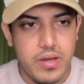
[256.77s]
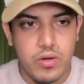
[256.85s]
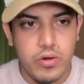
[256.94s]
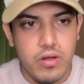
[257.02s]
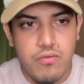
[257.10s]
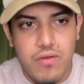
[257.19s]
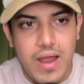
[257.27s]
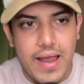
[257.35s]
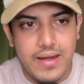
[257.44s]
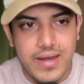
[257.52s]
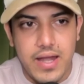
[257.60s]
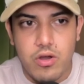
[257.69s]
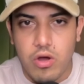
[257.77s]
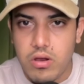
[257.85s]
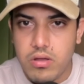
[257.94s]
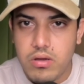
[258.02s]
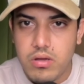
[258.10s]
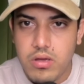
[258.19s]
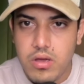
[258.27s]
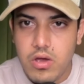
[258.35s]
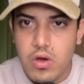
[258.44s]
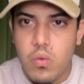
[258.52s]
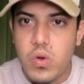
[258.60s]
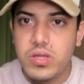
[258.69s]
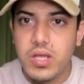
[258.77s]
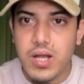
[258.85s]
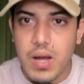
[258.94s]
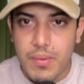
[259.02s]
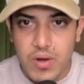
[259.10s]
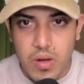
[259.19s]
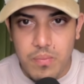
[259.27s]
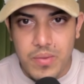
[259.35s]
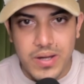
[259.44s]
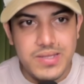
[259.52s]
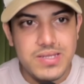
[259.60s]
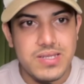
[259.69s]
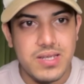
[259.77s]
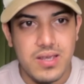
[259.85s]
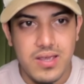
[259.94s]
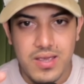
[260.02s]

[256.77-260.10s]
It gonna fly $10 within couple of months.